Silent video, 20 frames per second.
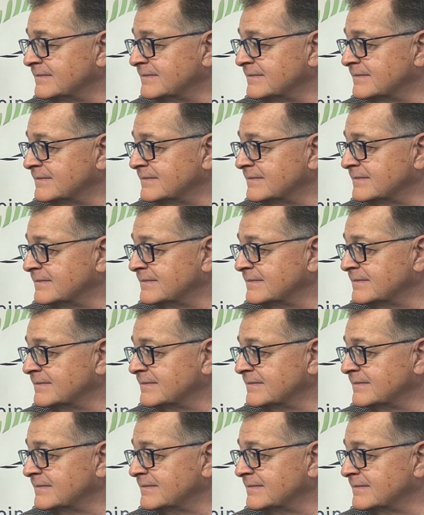
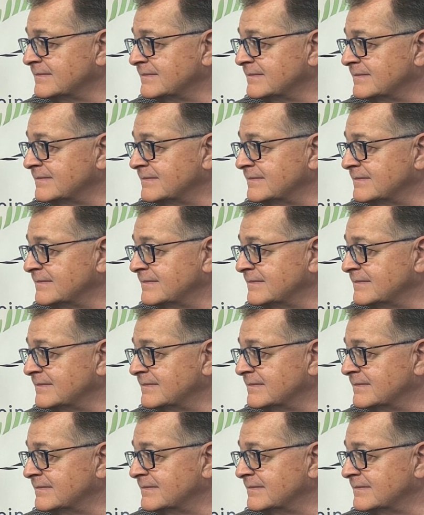
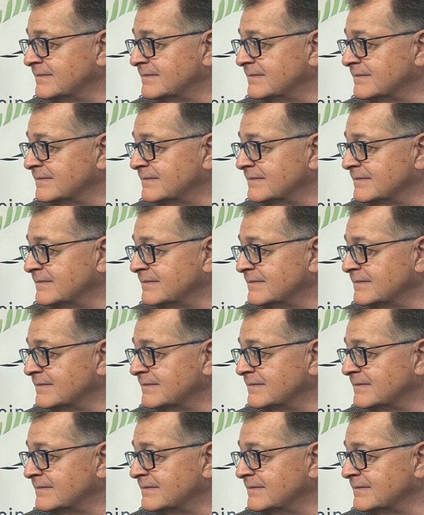
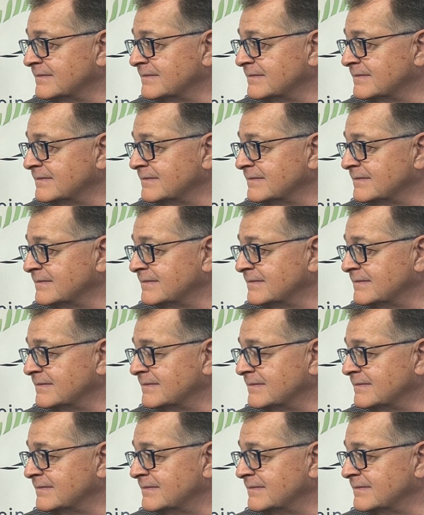
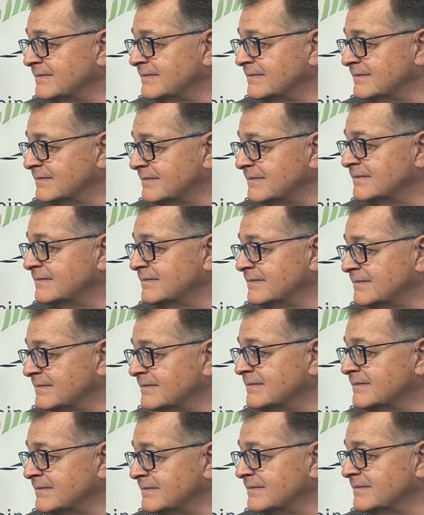
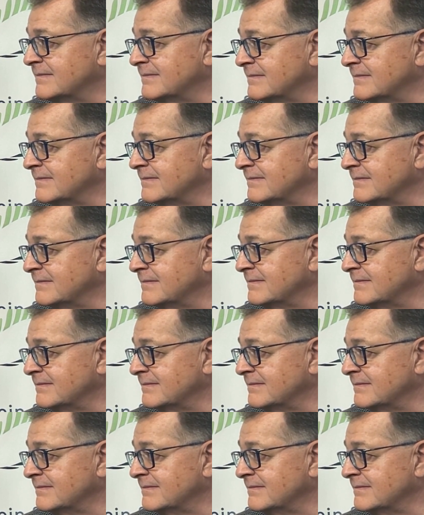(not speaking)